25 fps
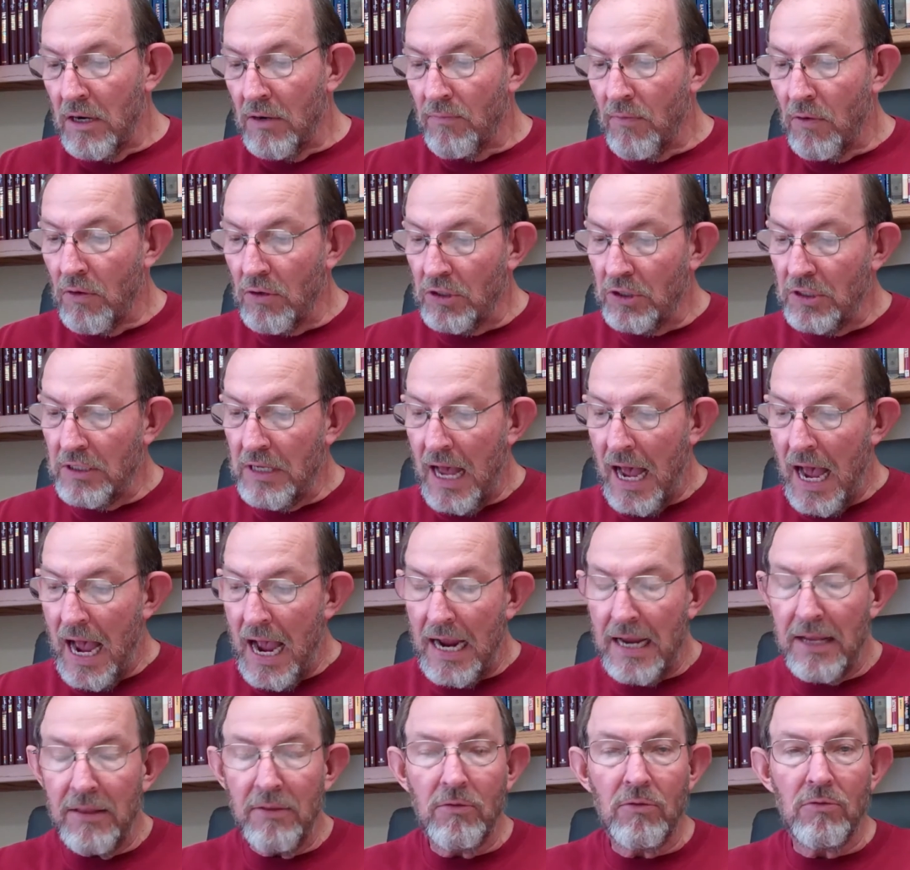verse
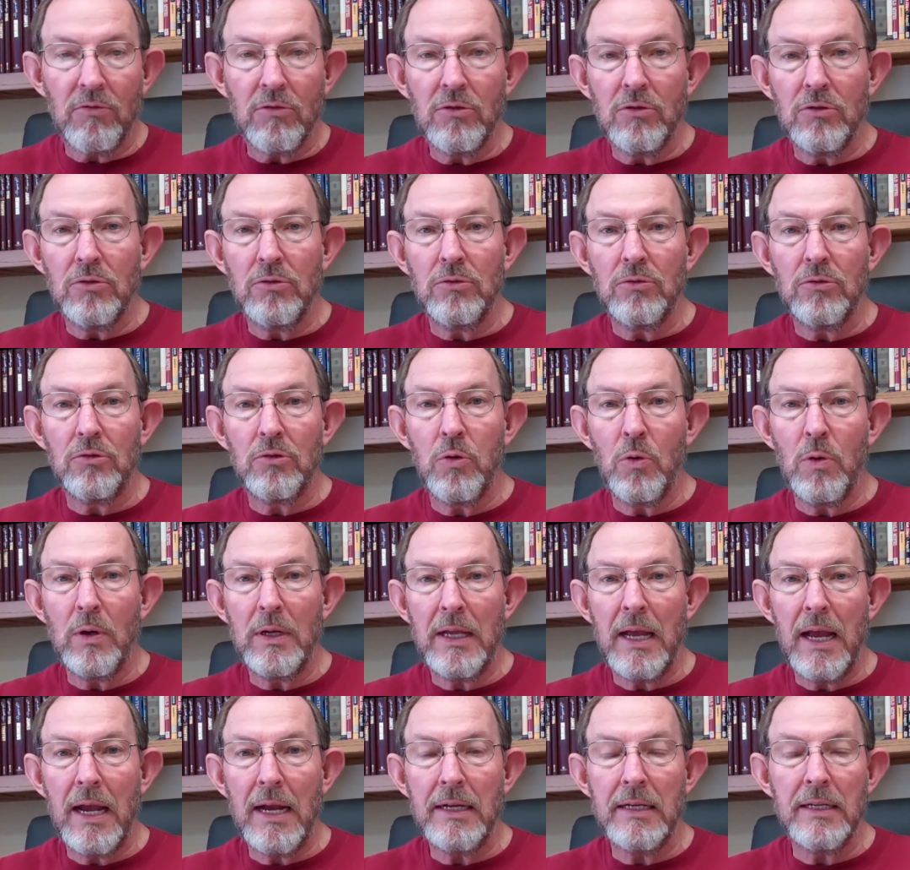9 through
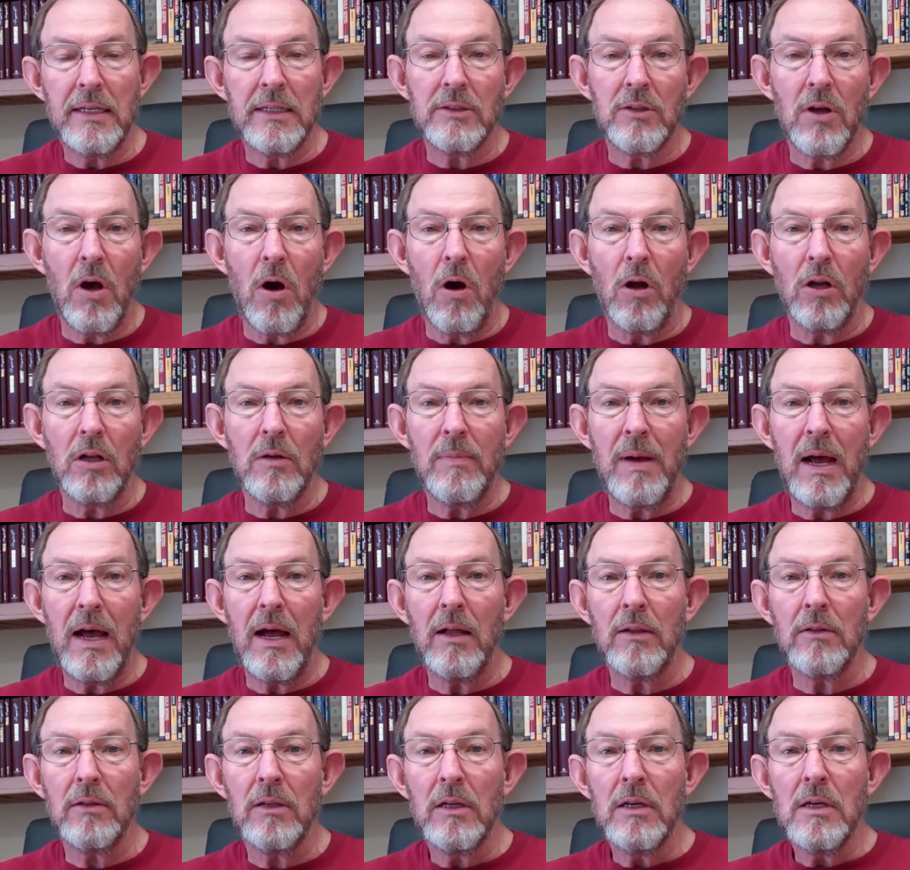28 is all
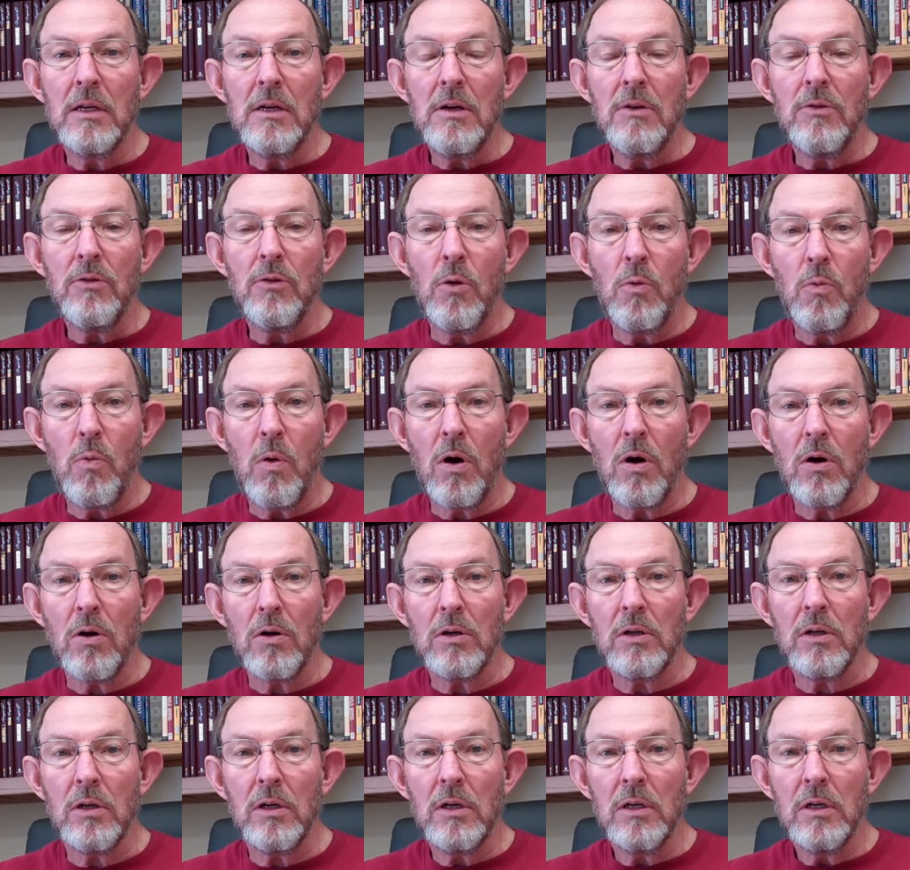about the
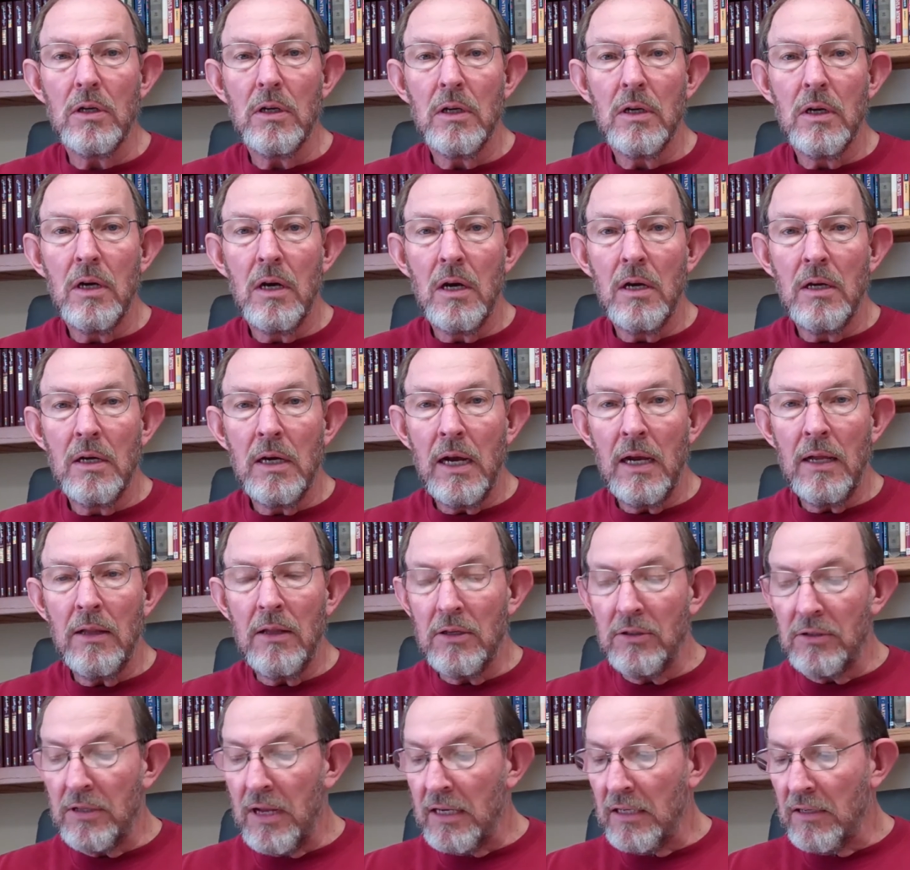work and
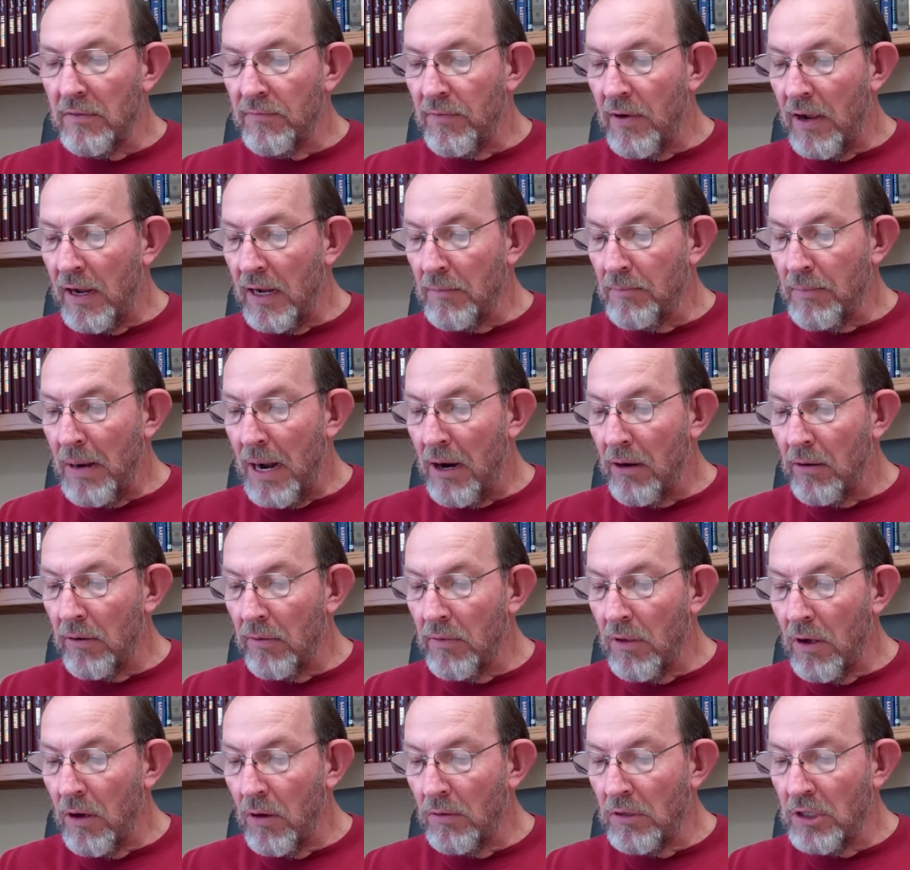the sanctifying power
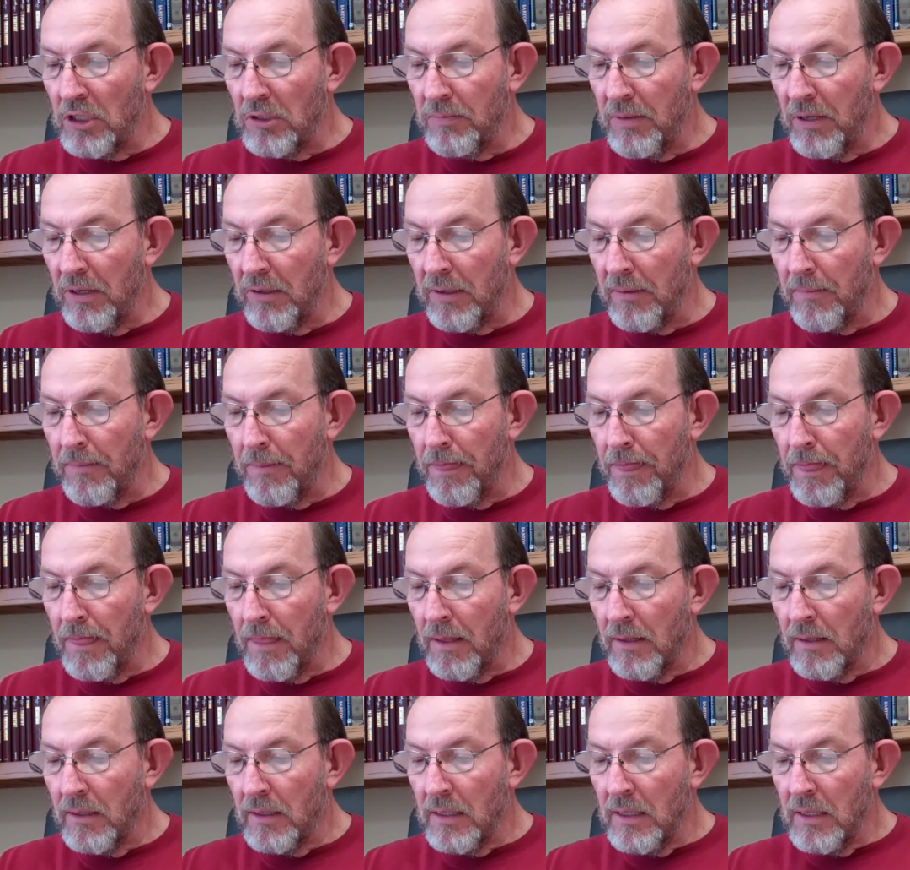of the Holy Spirit.
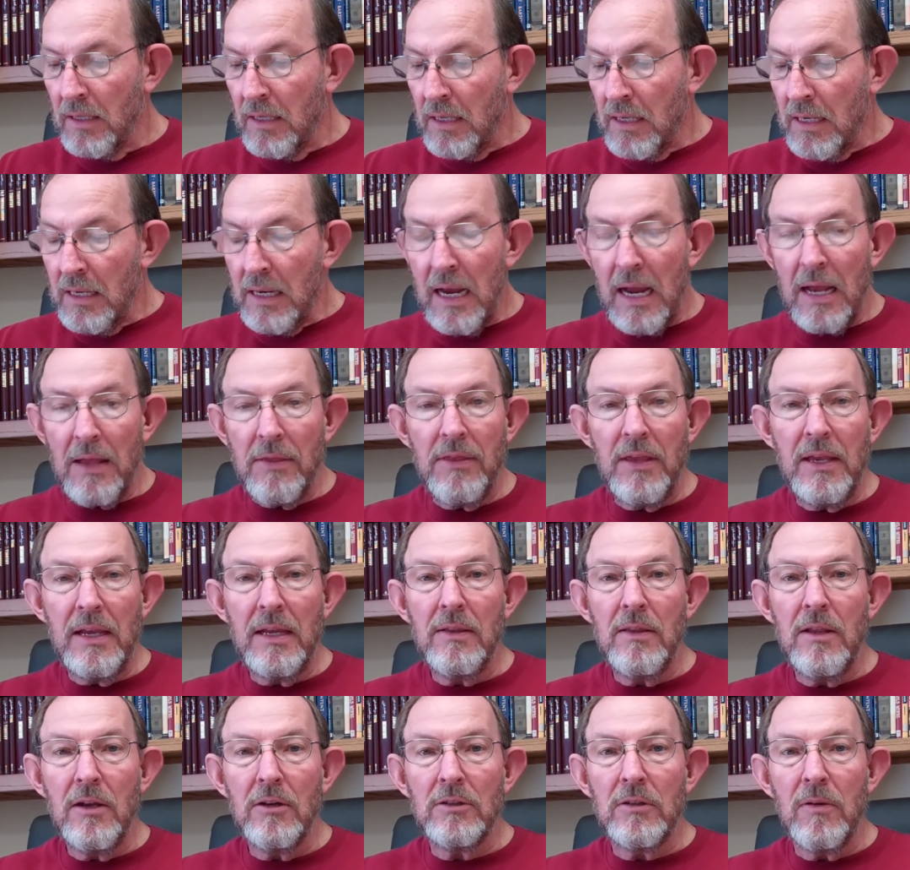And
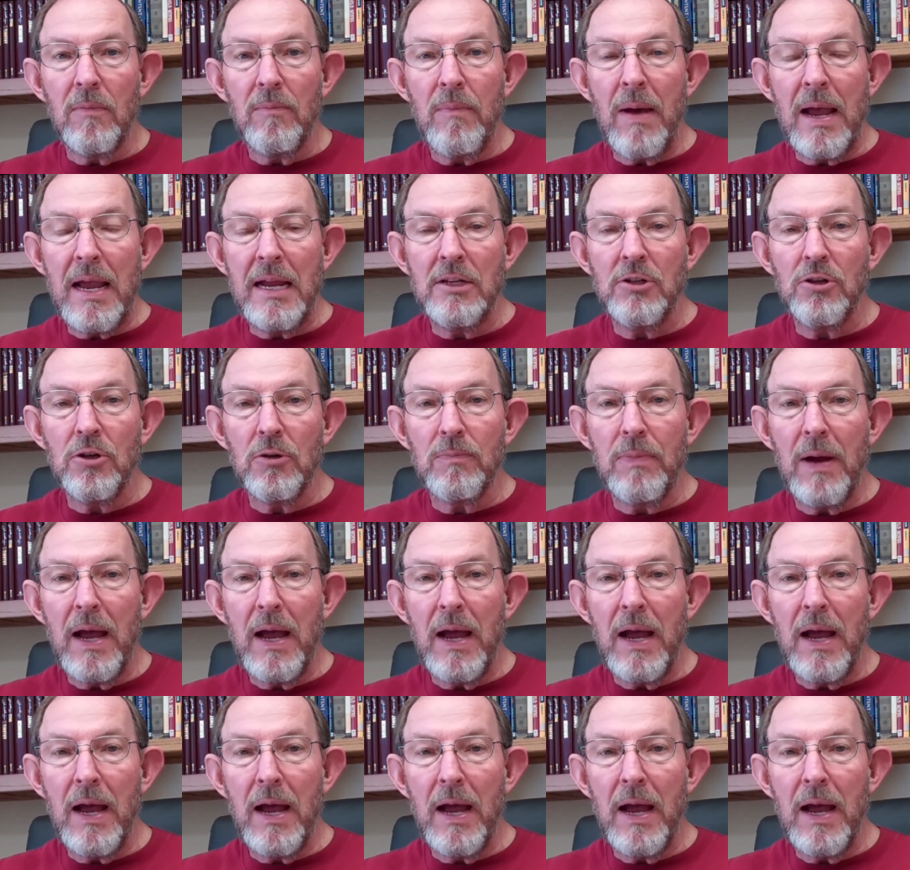then there's a major